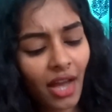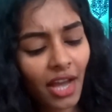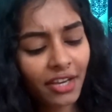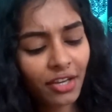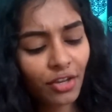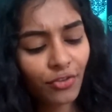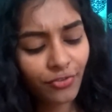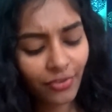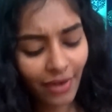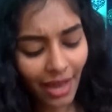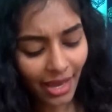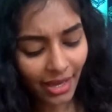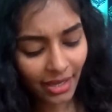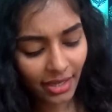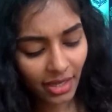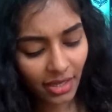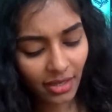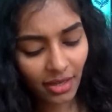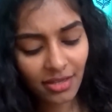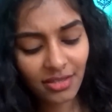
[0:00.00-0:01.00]
kind of
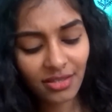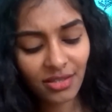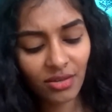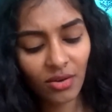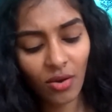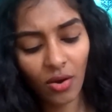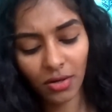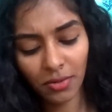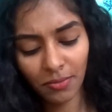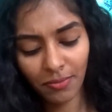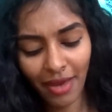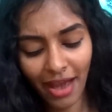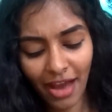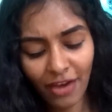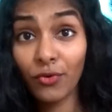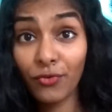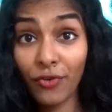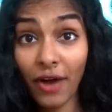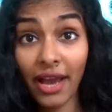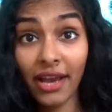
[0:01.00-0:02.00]
like it. It's not
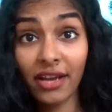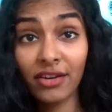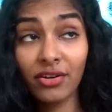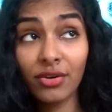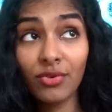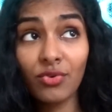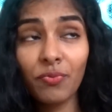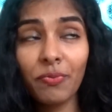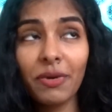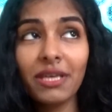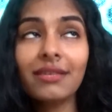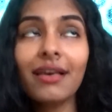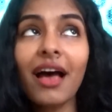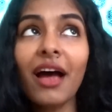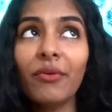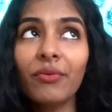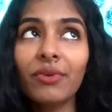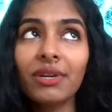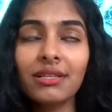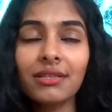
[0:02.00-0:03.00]
bad. For 500 rupees
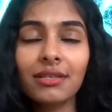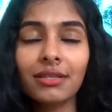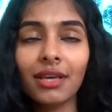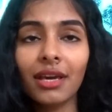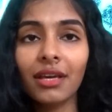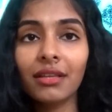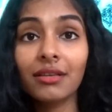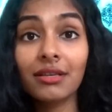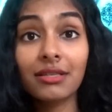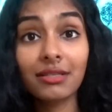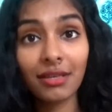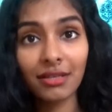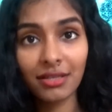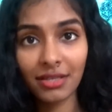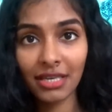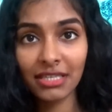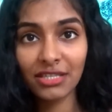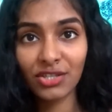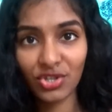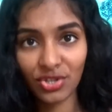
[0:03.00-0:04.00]
I wouldn't say this
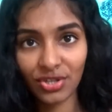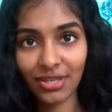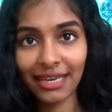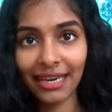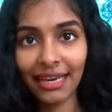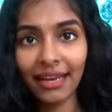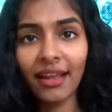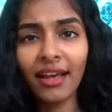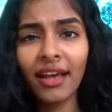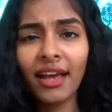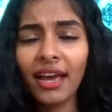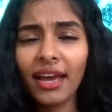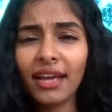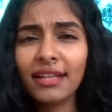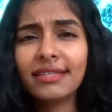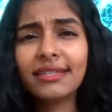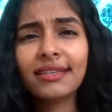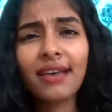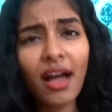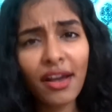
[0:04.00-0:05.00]
is a steal.
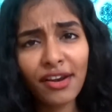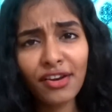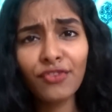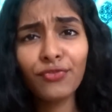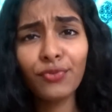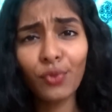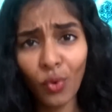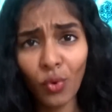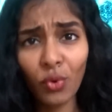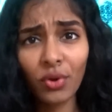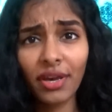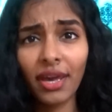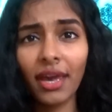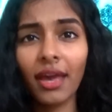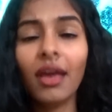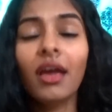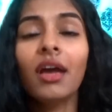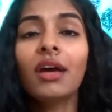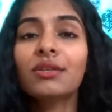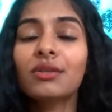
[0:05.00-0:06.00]
It's kind of
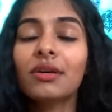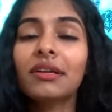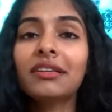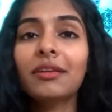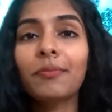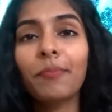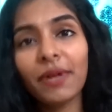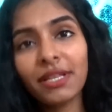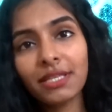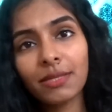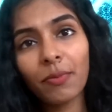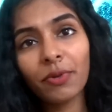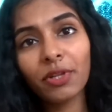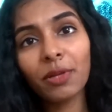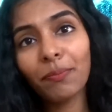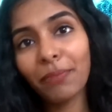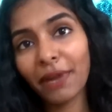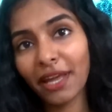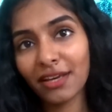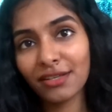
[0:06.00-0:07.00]
okay. So it depends upon
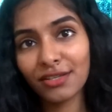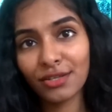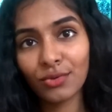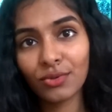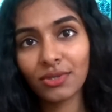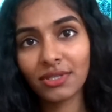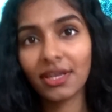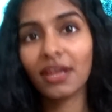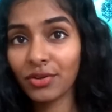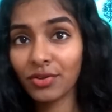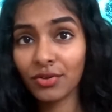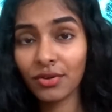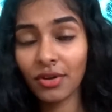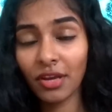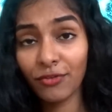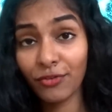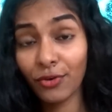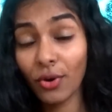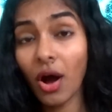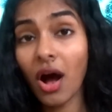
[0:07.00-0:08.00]
the place you stay.
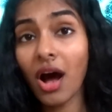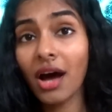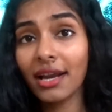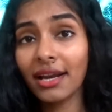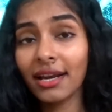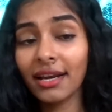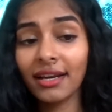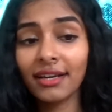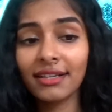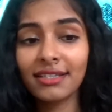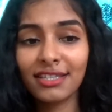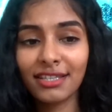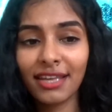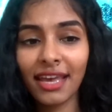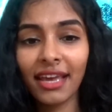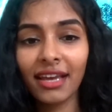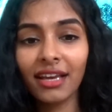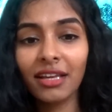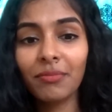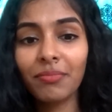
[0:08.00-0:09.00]
If you are
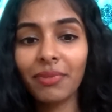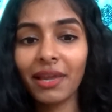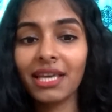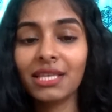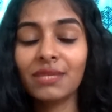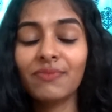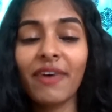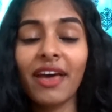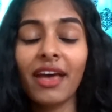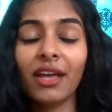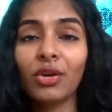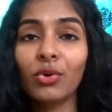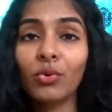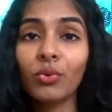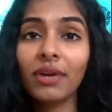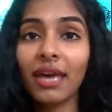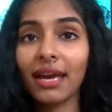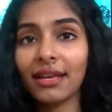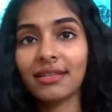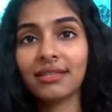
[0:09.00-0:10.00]
staying in a place where you
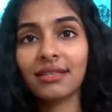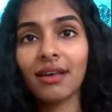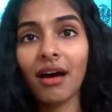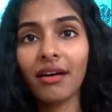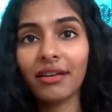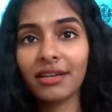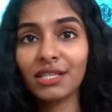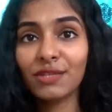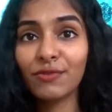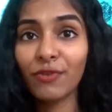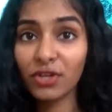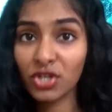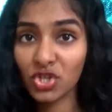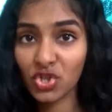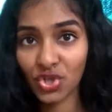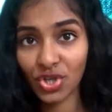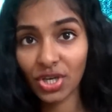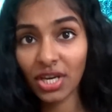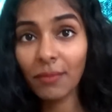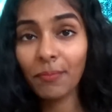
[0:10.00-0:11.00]
get sarees for
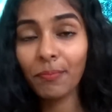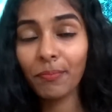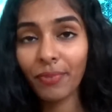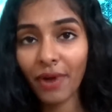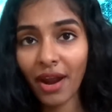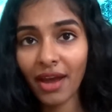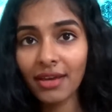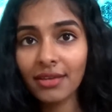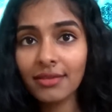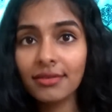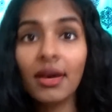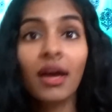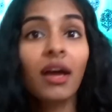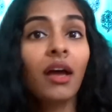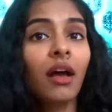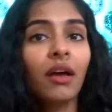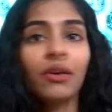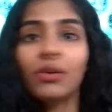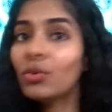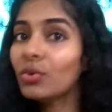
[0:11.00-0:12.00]
cheap price,
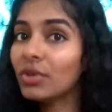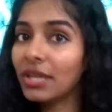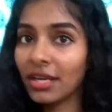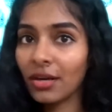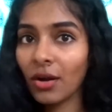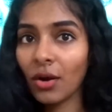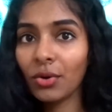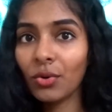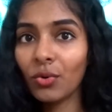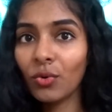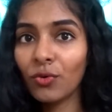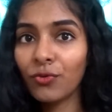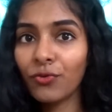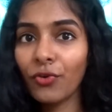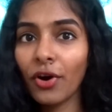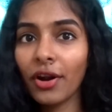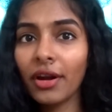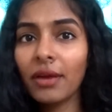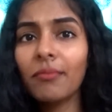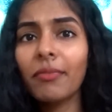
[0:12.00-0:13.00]
you need not go
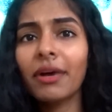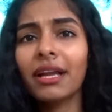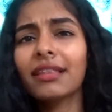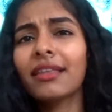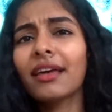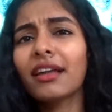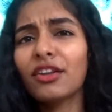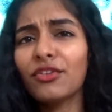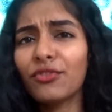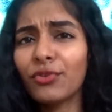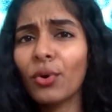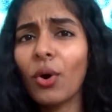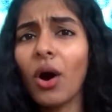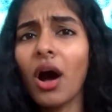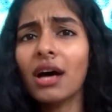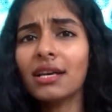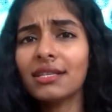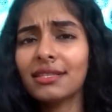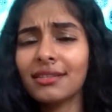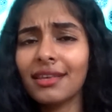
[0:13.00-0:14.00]
for it. But then if you
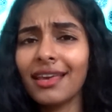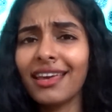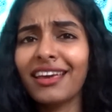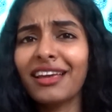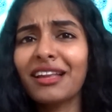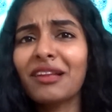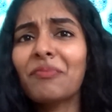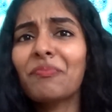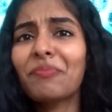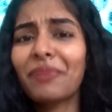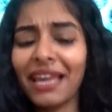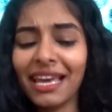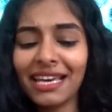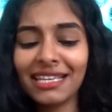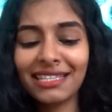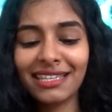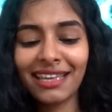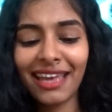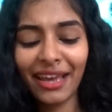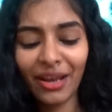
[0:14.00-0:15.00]
are staying in a
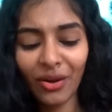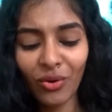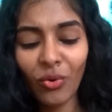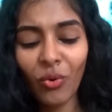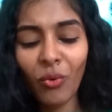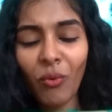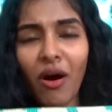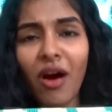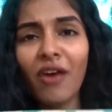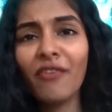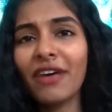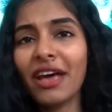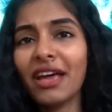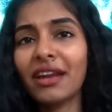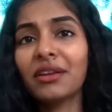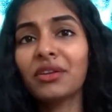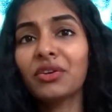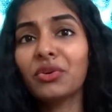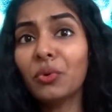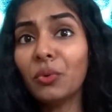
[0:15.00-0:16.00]
place like Goa
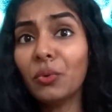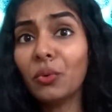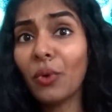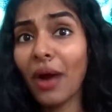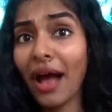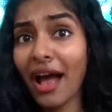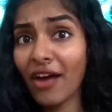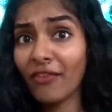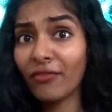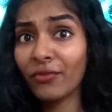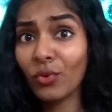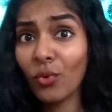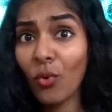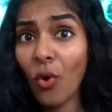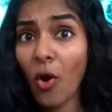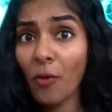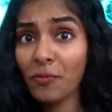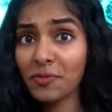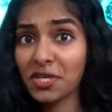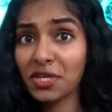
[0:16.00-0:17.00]
where you have no
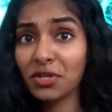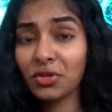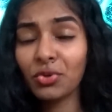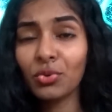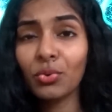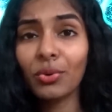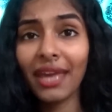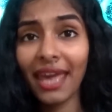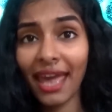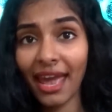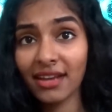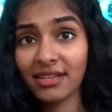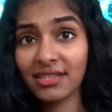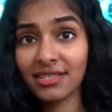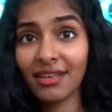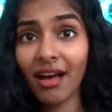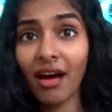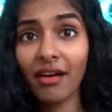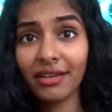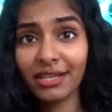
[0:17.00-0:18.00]
option to get
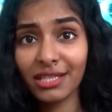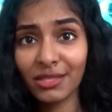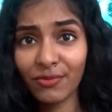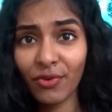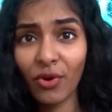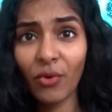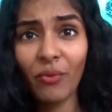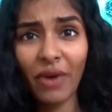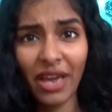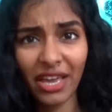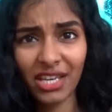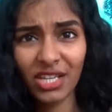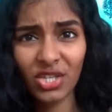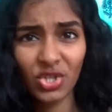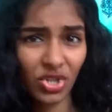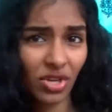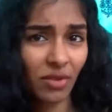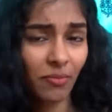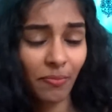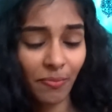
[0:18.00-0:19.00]
sarees for very cheap